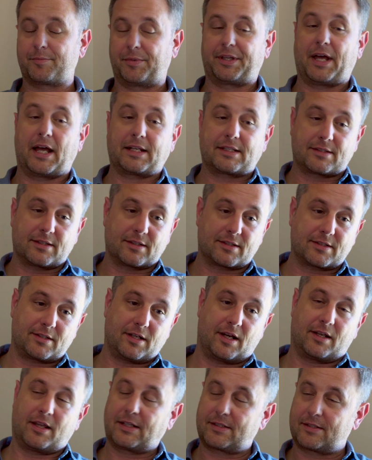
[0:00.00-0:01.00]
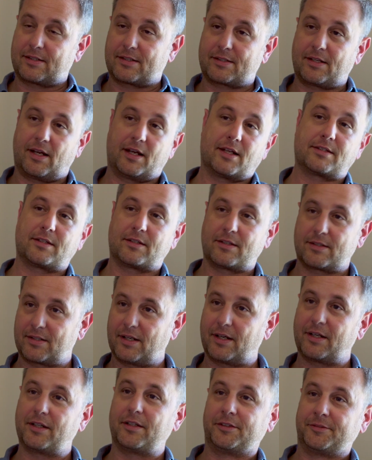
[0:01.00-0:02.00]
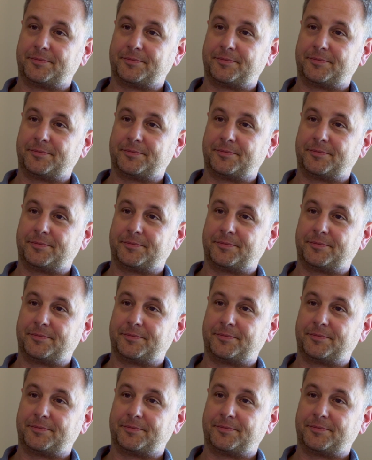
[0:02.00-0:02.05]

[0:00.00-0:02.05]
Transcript: But that's the science of the study.